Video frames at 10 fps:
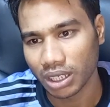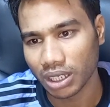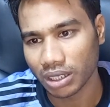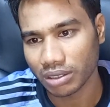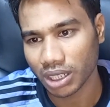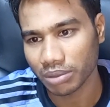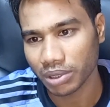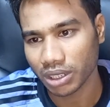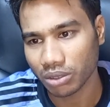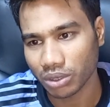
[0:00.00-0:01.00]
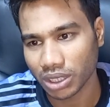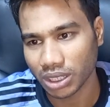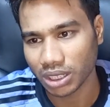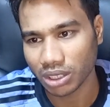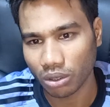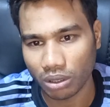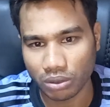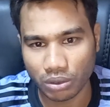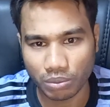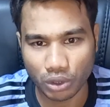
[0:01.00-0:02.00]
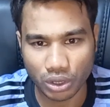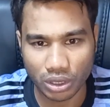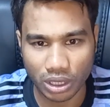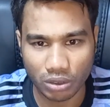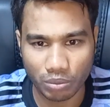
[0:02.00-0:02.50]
uh, driving records it is although most uh,